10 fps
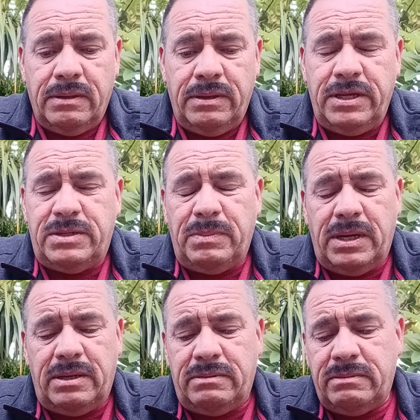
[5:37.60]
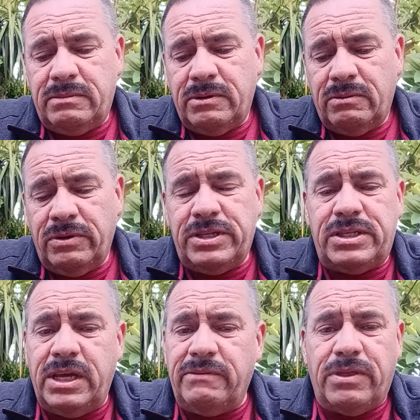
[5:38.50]
These men
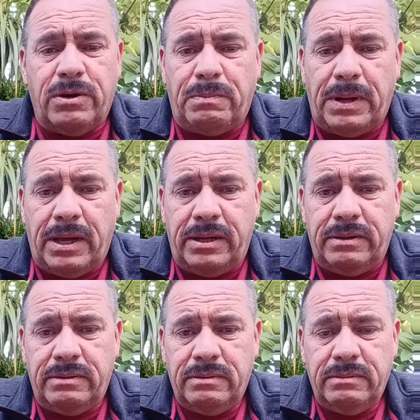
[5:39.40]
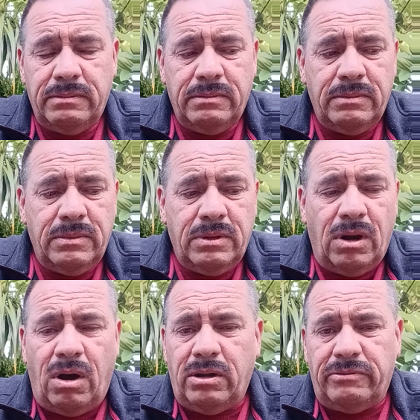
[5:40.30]
received their pay,
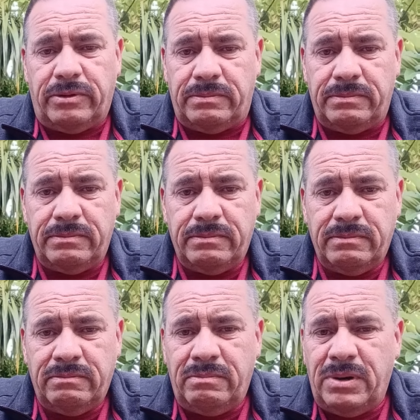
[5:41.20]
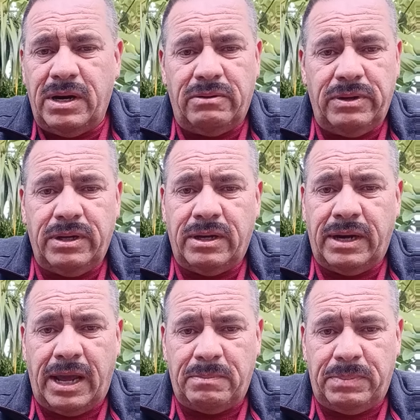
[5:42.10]
all of them very
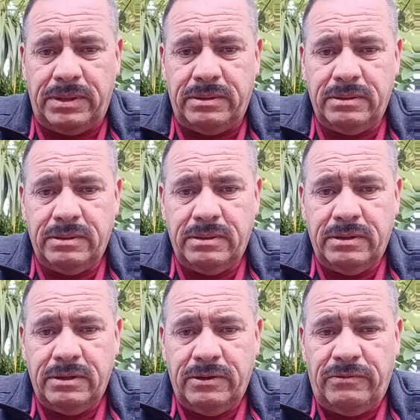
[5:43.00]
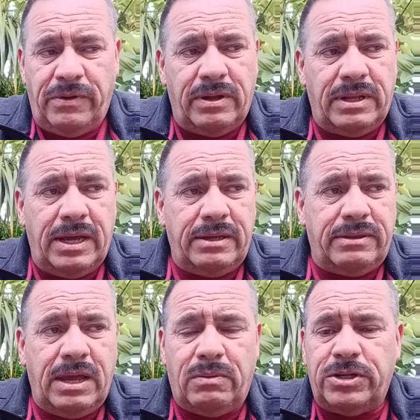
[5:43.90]
unhappy. Felt like
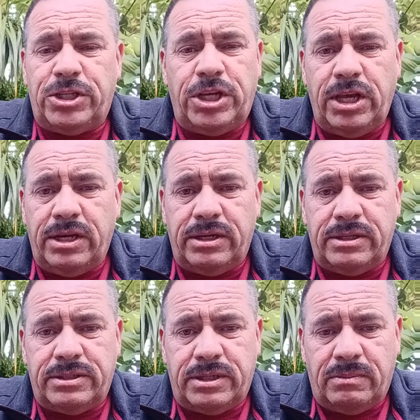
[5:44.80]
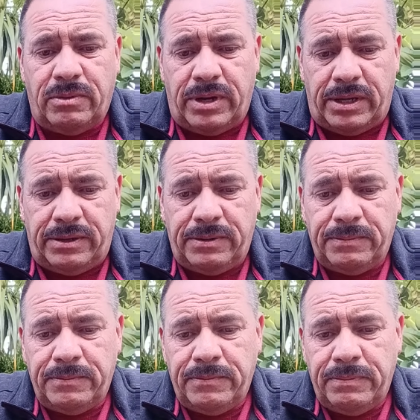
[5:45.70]
they were cheated in some way
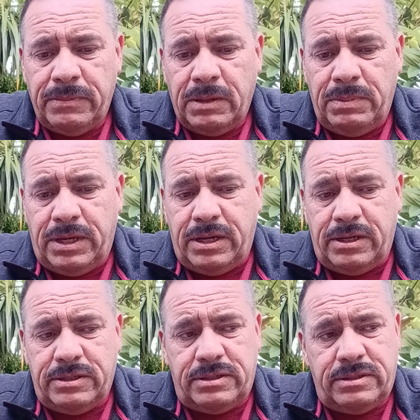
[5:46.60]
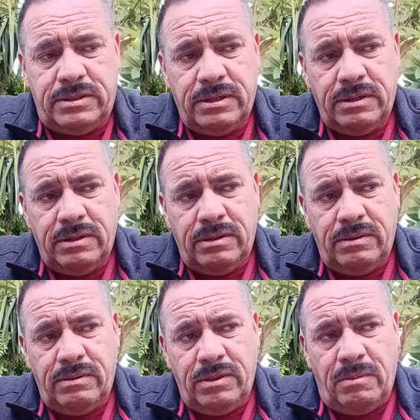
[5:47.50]
because
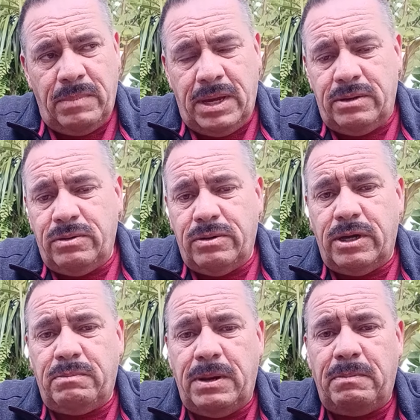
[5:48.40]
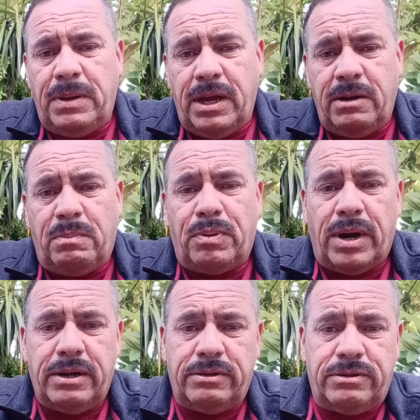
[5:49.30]
the man who had been paid
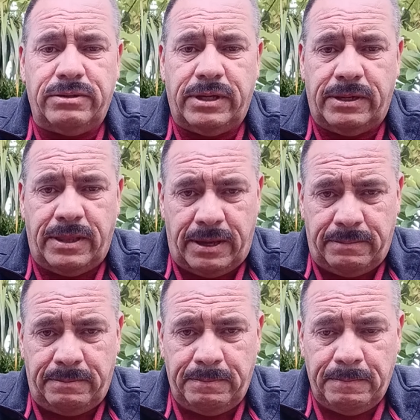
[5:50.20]
prior to them